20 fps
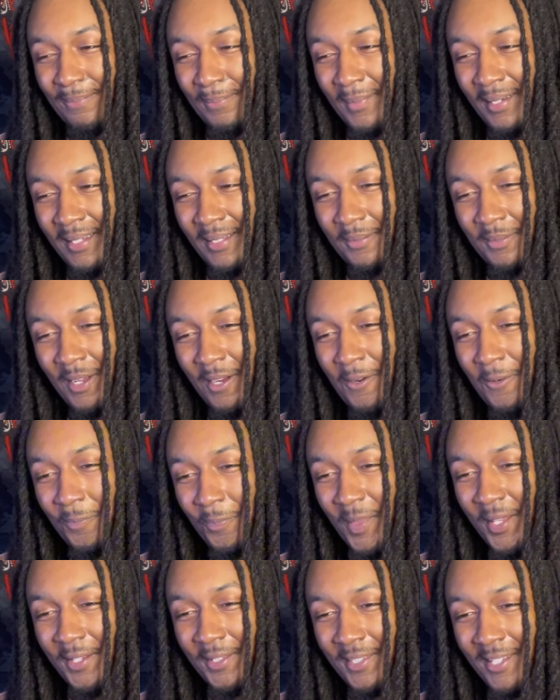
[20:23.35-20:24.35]
but I
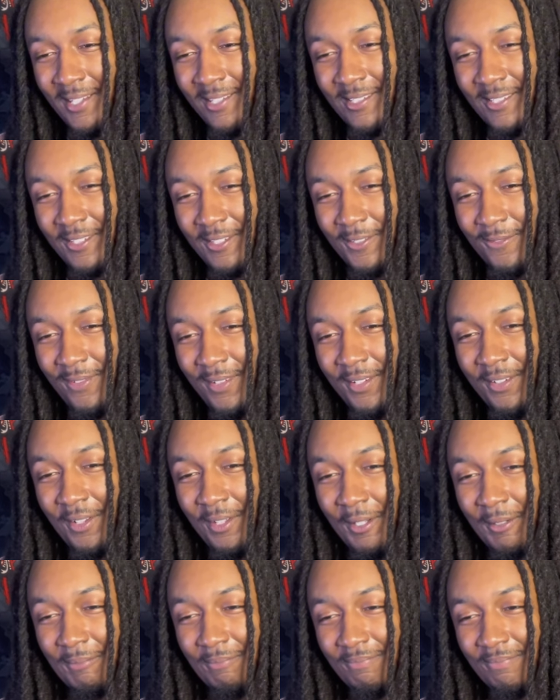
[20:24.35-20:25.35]
don't think this is
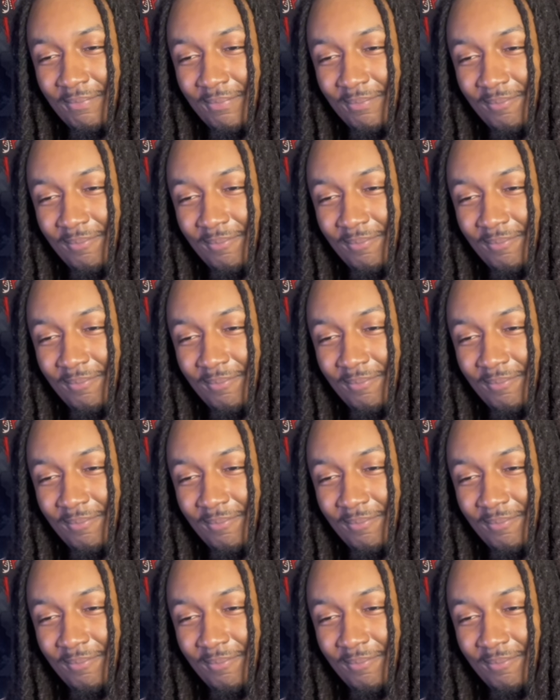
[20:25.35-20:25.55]
finna